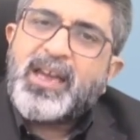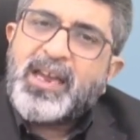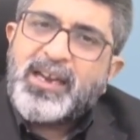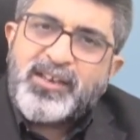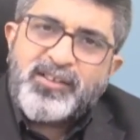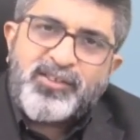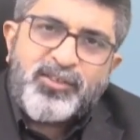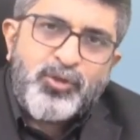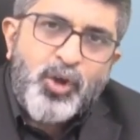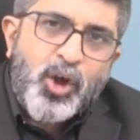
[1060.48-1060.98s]

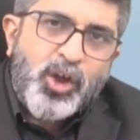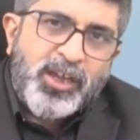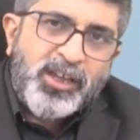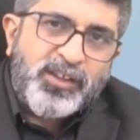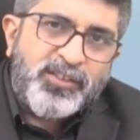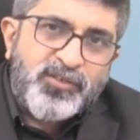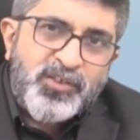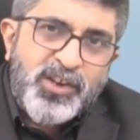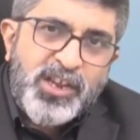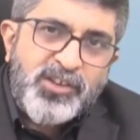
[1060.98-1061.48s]
in stock
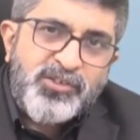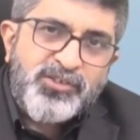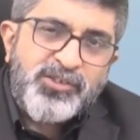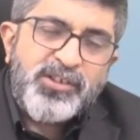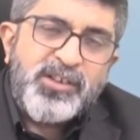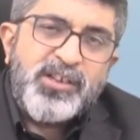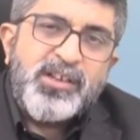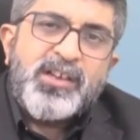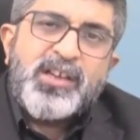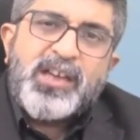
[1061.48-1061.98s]

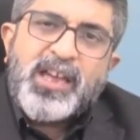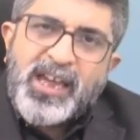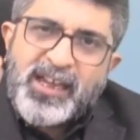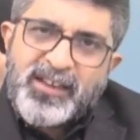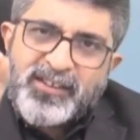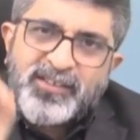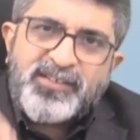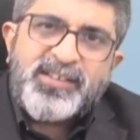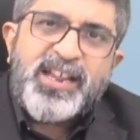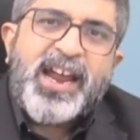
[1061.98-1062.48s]
exchange
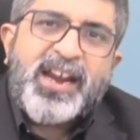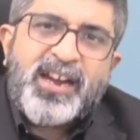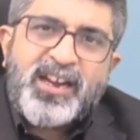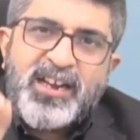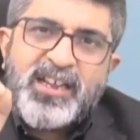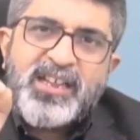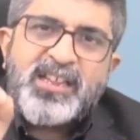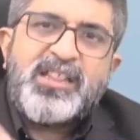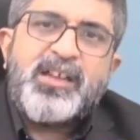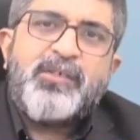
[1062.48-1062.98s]

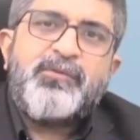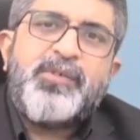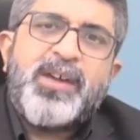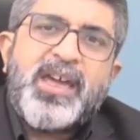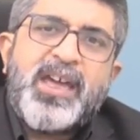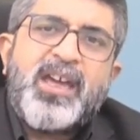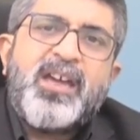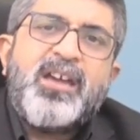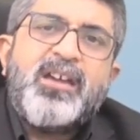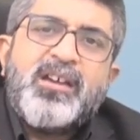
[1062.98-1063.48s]
exactly the
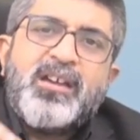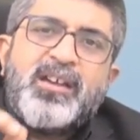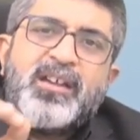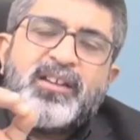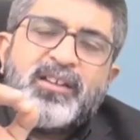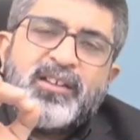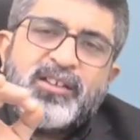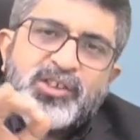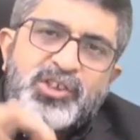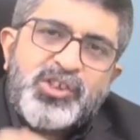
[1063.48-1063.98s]
way
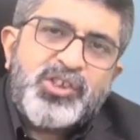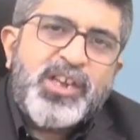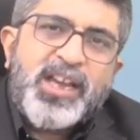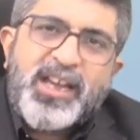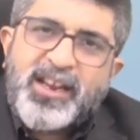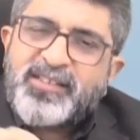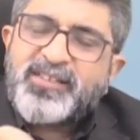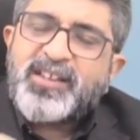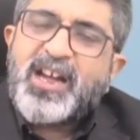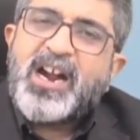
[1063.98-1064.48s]

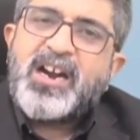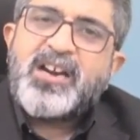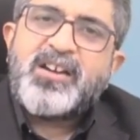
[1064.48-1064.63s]
shares are